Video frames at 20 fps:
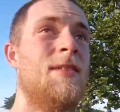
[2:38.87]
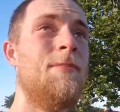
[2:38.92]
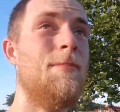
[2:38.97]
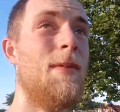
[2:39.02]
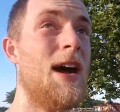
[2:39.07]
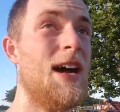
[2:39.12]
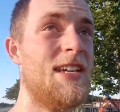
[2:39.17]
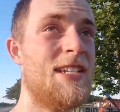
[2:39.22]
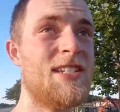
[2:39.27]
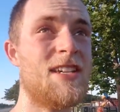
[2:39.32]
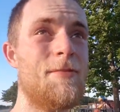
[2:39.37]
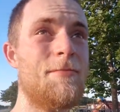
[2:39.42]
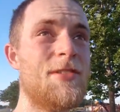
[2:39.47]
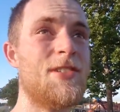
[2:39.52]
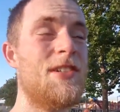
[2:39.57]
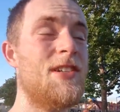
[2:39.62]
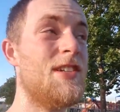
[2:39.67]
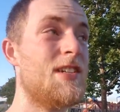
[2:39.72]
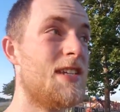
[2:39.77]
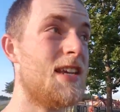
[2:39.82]
My
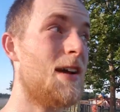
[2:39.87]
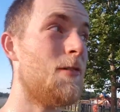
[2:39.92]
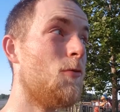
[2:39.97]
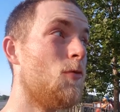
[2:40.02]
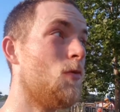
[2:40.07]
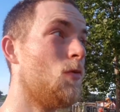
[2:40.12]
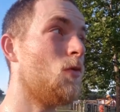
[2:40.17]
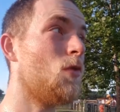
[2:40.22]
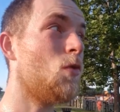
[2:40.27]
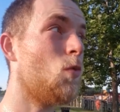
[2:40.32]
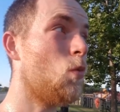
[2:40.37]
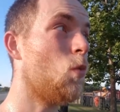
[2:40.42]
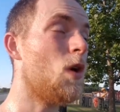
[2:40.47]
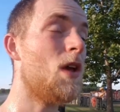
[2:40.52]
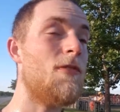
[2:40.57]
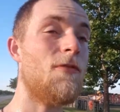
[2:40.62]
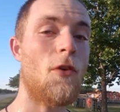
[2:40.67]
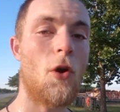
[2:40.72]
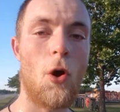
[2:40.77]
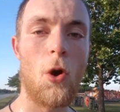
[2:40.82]
assumption is that
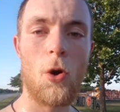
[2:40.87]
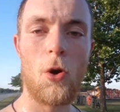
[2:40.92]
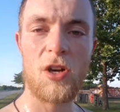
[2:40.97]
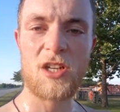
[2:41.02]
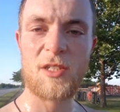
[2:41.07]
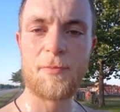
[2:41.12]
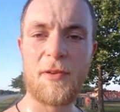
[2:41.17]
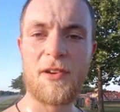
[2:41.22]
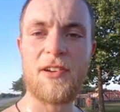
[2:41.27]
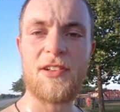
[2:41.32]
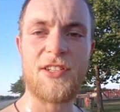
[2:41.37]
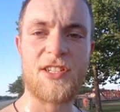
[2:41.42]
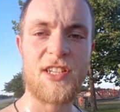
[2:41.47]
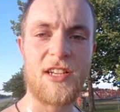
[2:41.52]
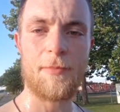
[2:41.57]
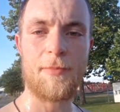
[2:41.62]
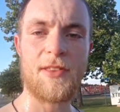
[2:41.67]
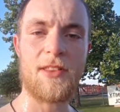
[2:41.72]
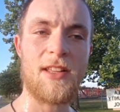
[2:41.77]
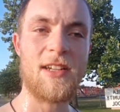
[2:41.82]
we've all experienced
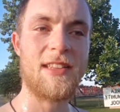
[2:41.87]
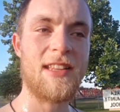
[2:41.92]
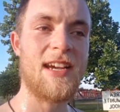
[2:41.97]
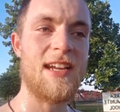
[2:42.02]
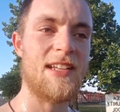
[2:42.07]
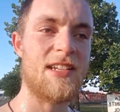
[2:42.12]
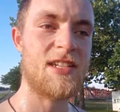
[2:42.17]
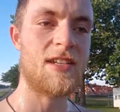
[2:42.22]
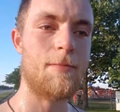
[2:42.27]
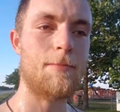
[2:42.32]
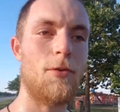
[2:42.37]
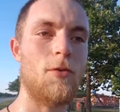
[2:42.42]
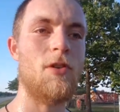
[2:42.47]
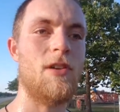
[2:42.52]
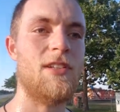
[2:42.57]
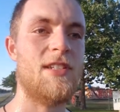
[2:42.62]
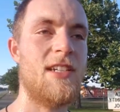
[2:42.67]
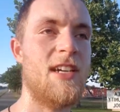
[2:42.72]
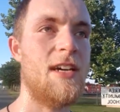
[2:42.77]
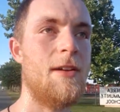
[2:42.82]
something like that at some point
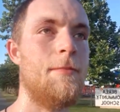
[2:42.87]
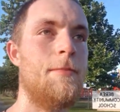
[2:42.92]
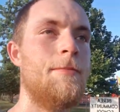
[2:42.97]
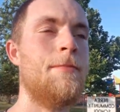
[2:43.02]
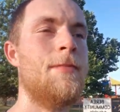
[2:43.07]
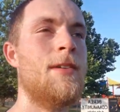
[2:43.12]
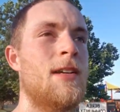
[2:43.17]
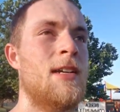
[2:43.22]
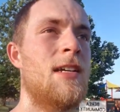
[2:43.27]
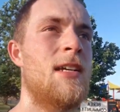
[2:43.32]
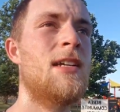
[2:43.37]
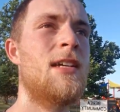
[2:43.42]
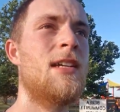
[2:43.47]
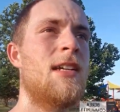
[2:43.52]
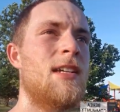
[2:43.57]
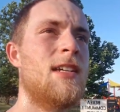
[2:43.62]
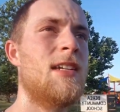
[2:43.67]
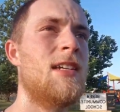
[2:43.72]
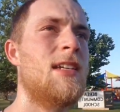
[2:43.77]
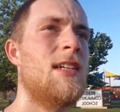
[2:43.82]
in time.
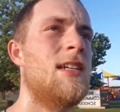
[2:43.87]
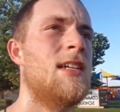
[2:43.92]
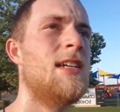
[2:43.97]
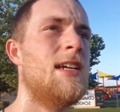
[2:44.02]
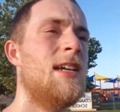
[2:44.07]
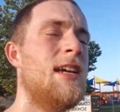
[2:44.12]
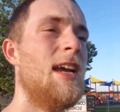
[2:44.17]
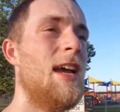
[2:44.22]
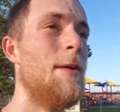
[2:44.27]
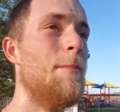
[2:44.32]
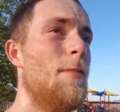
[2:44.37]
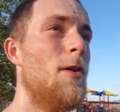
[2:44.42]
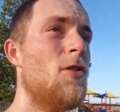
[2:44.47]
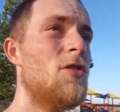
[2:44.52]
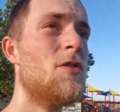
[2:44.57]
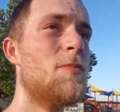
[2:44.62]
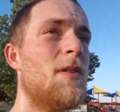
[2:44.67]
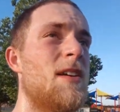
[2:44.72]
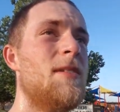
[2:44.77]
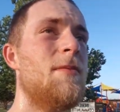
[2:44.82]
And
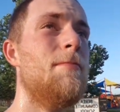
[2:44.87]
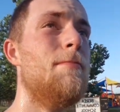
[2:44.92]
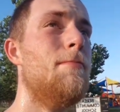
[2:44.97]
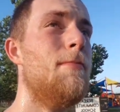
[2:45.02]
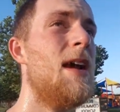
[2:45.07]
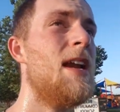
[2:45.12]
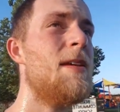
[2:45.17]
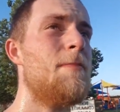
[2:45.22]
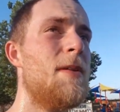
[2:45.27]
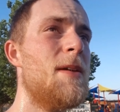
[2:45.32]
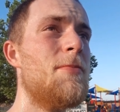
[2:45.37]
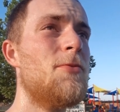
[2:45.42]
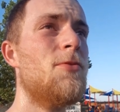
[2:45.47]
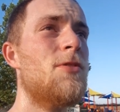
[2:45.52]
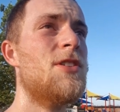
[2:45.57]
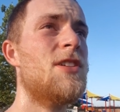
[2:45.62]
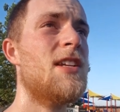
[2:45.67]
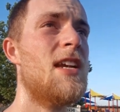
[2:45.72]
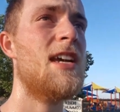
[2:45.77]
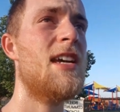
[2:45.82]
most people, many people
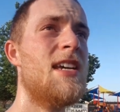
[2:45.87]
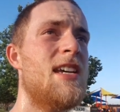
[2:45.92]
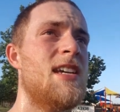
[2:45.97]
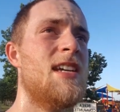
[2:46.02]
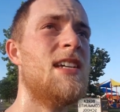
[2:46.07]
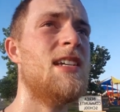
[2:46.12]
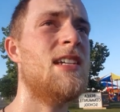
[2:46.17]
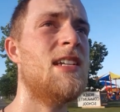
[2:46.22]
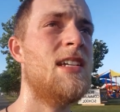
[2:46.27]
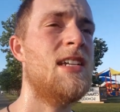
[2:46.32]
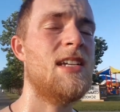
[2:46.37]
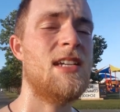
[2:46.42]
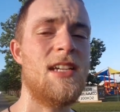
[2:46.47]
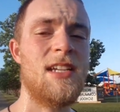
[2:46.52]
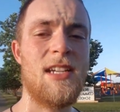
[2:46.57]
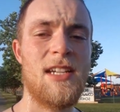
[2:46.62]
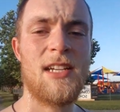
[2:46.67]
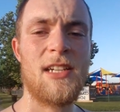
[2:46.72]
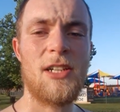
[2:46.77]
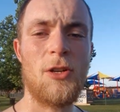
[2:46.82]
would say,
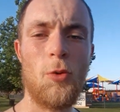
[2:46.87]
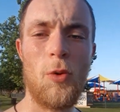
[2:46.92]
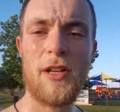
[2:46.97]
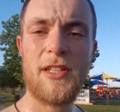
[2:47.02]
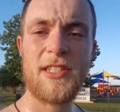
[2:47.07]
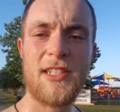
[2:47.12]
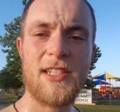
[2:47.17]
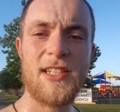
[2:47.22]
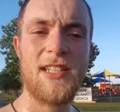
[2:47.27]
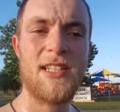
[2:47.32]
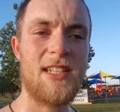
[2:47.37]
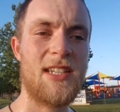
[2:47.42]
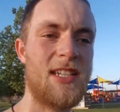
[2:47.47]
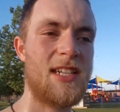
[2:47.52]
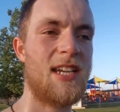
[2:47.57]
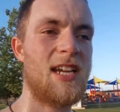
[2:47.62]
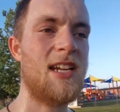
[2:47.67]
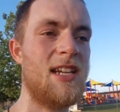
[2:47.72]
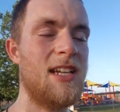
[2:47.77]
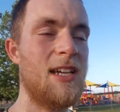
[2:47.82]

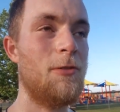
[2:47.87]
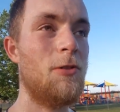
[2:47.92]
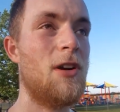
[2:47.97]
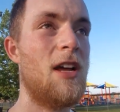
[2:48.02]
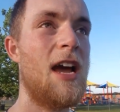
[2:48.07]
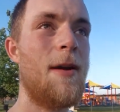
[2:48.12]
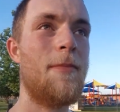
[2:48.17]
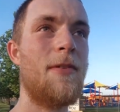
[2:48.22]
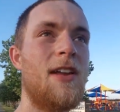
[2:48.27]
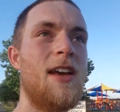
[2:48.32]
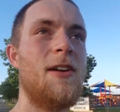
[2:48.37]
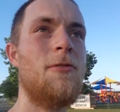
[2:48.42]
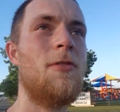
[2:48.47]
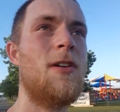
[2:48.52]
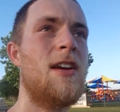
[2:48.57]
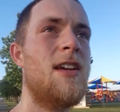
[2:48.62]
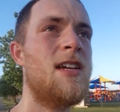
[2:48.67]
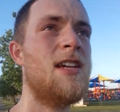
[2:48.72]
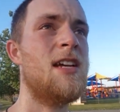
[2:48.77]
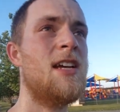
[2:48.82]
coincidence, it would have happened
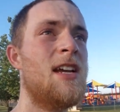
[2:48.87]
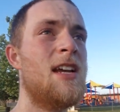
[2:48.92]
anyway.